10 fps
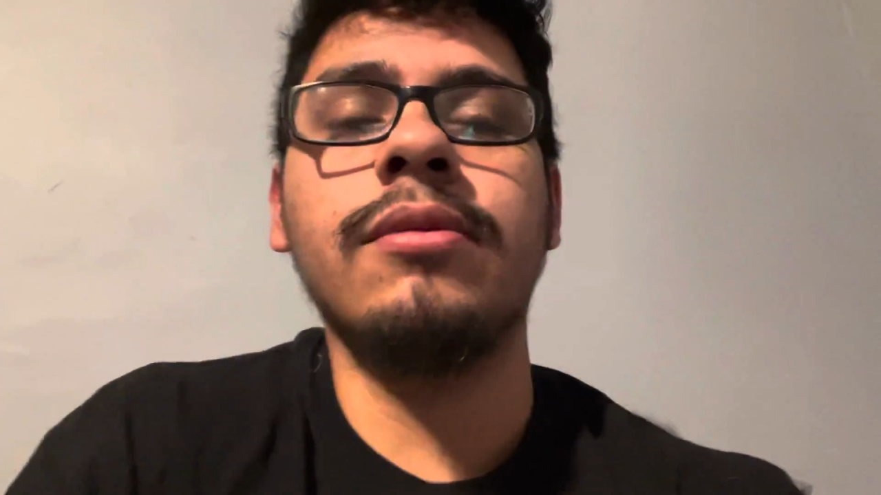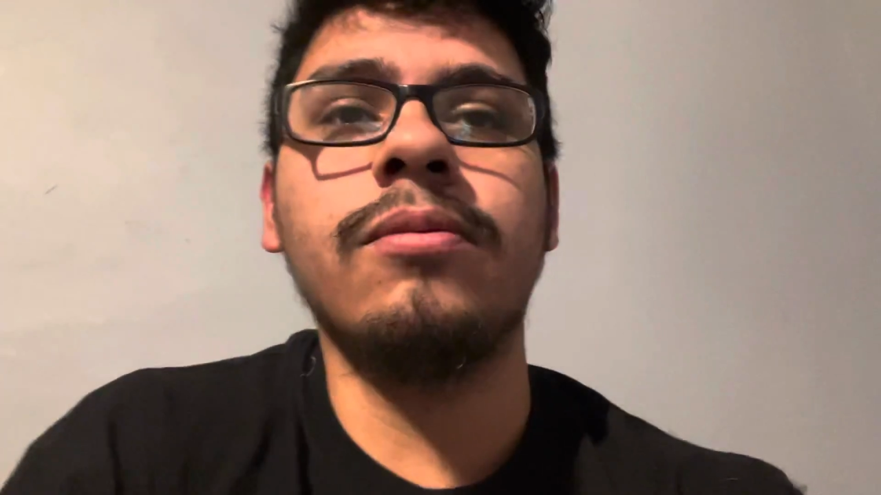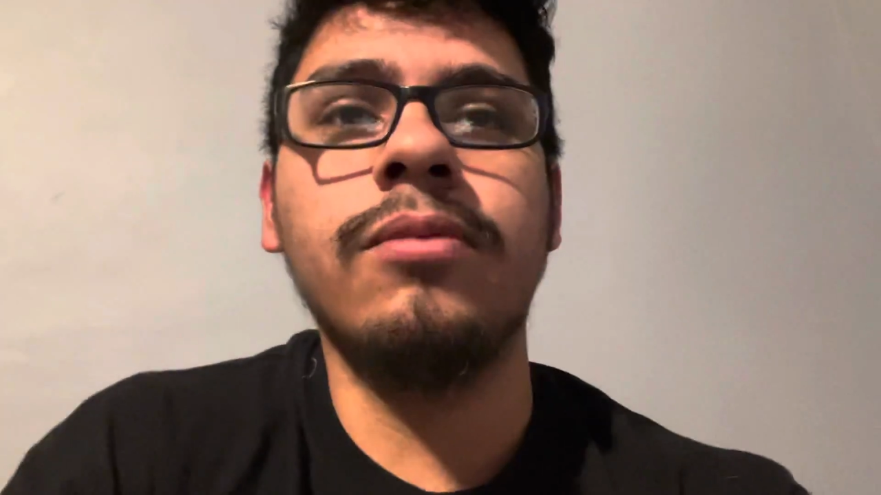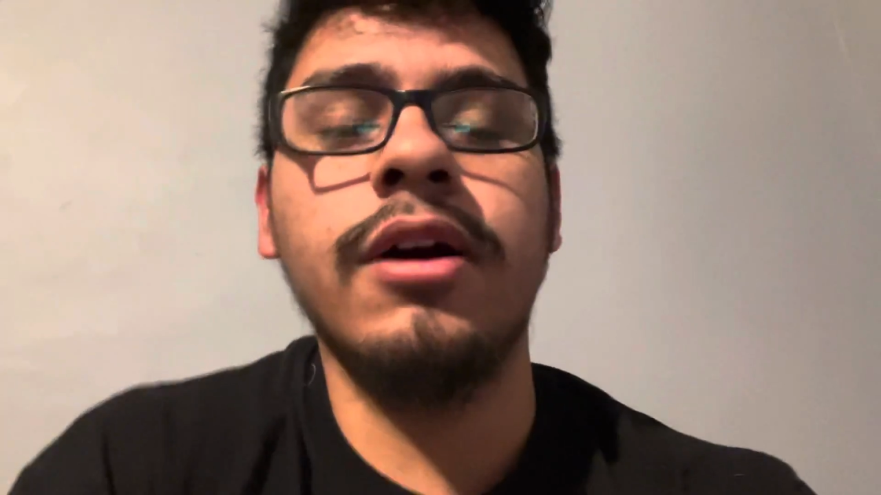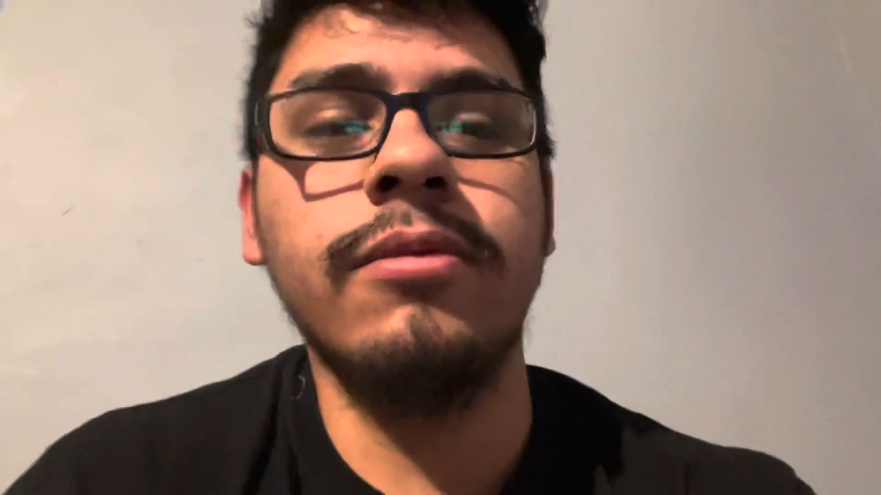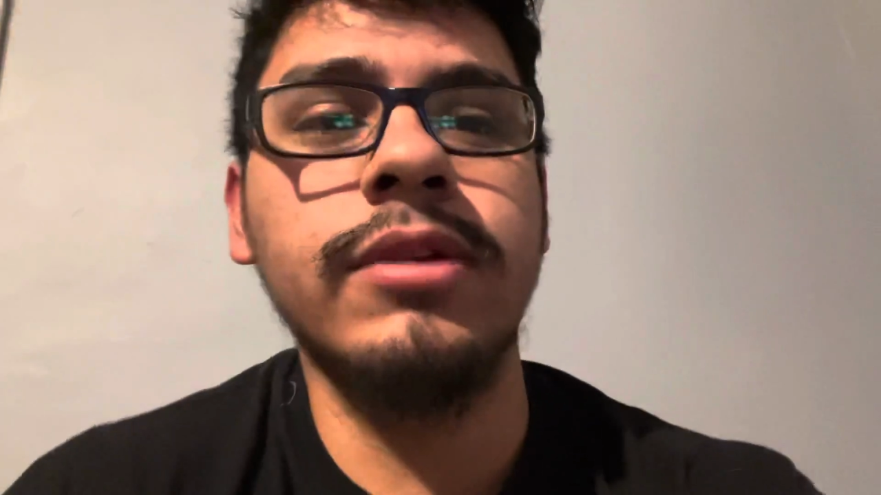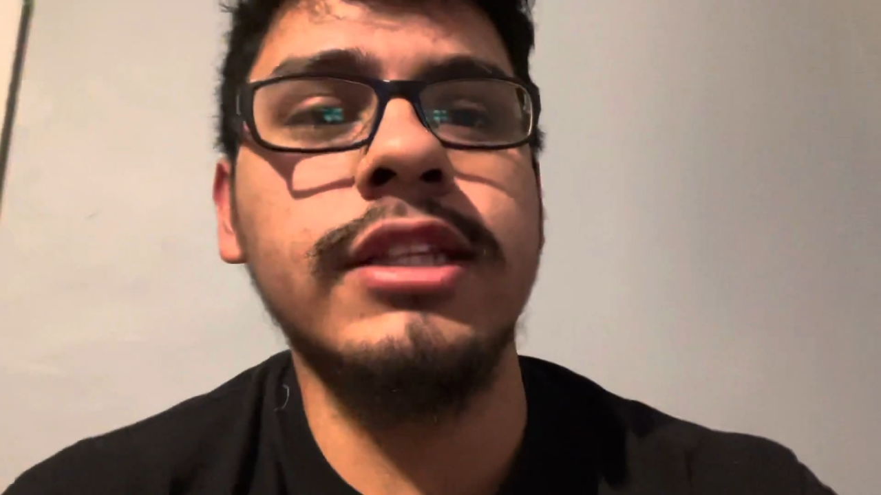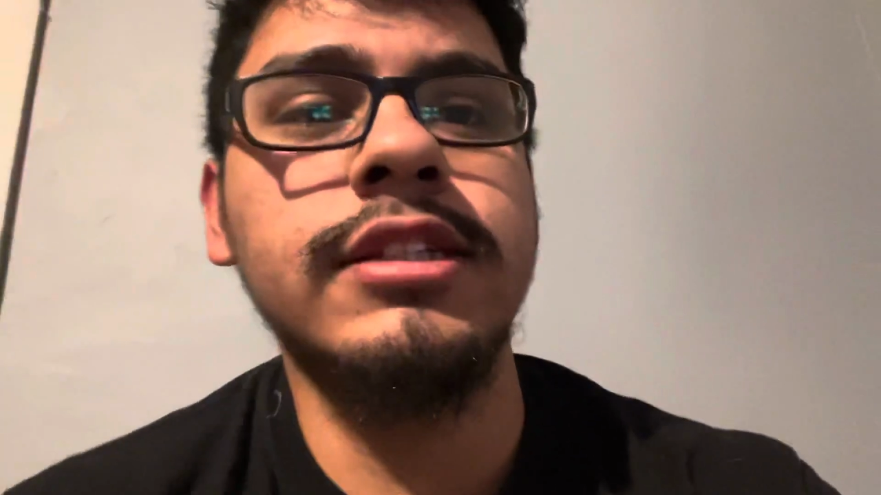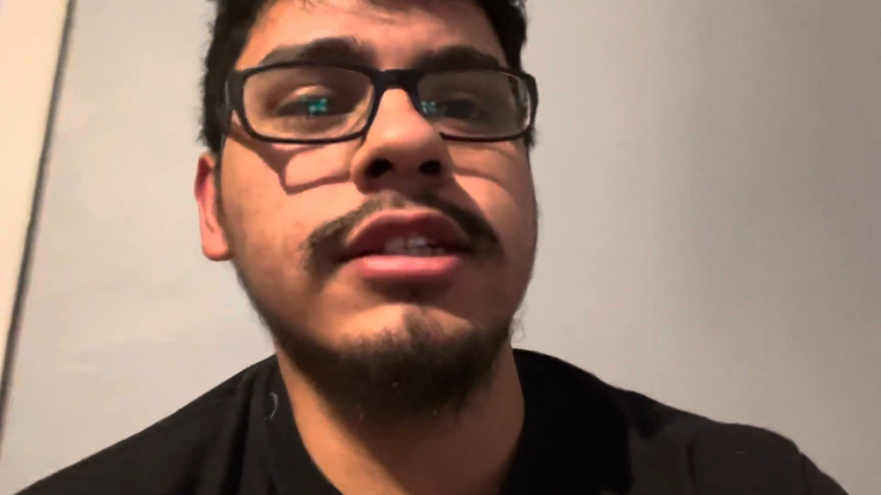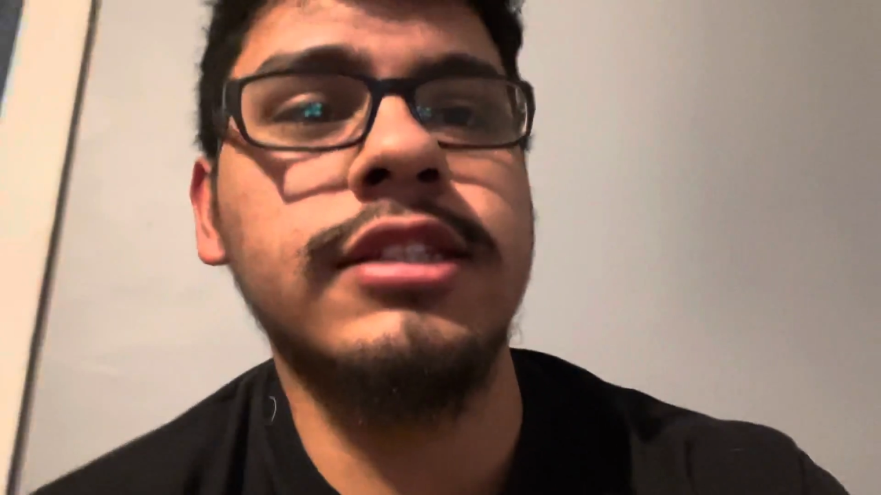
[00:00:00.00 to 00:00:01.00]
want with
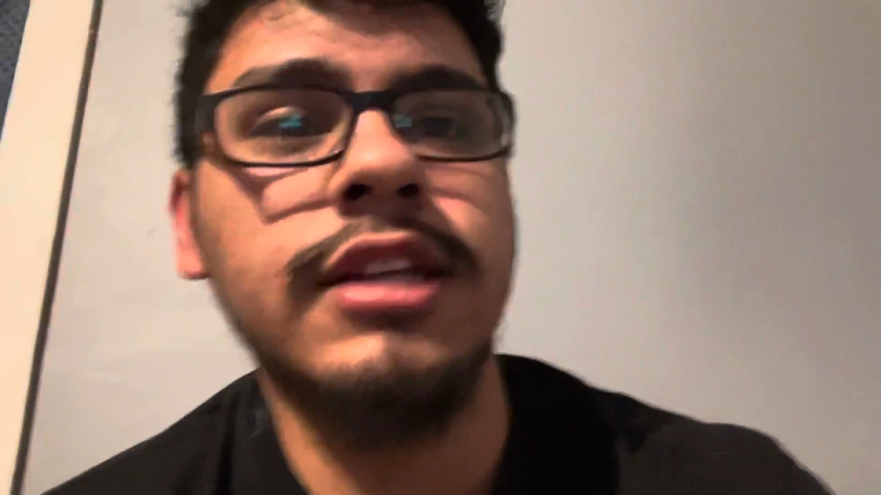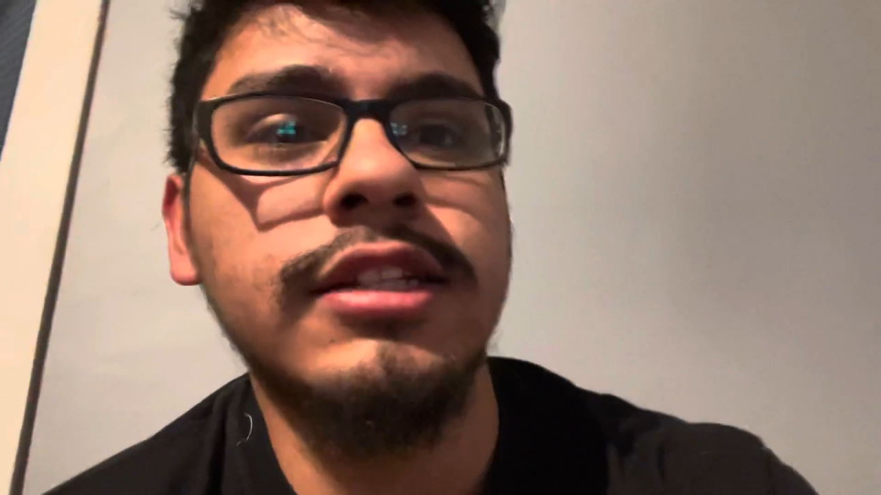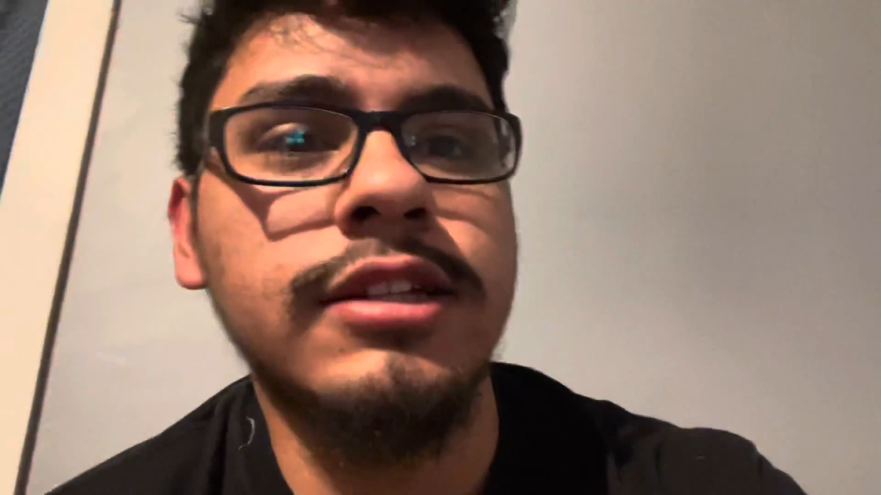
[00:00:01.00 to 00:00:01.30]
these insights.